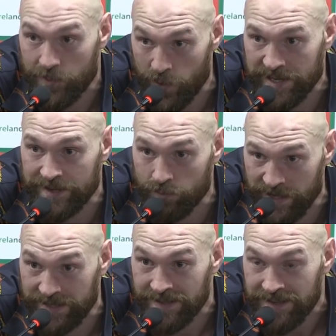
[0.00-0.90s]
We can
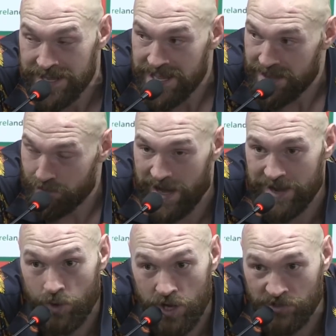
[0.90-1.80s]
win.
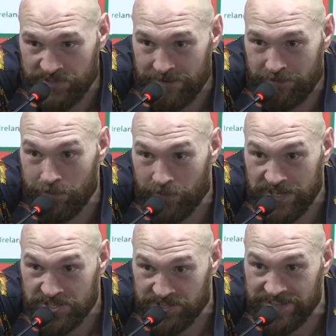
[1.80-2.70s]
My walls ain't been
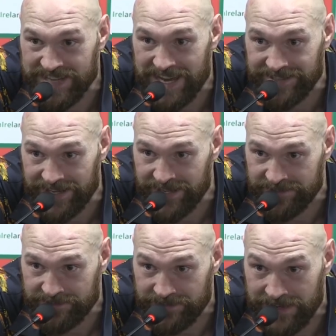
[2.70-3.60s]
breached in 10
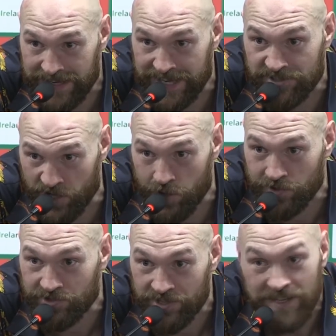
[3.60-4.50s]
years and I
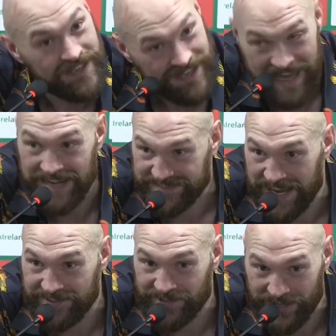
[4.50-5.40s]
don't
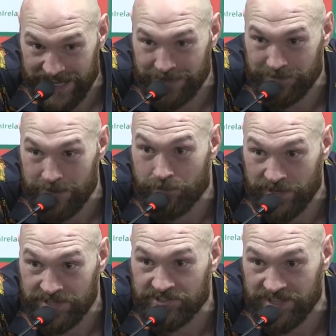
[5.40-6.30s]
intend on letting them get
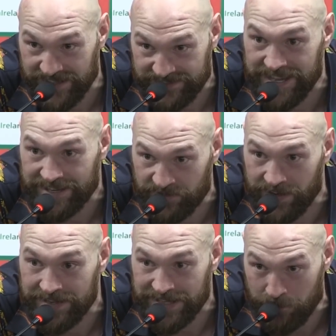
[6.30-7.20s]
breached in this next fight.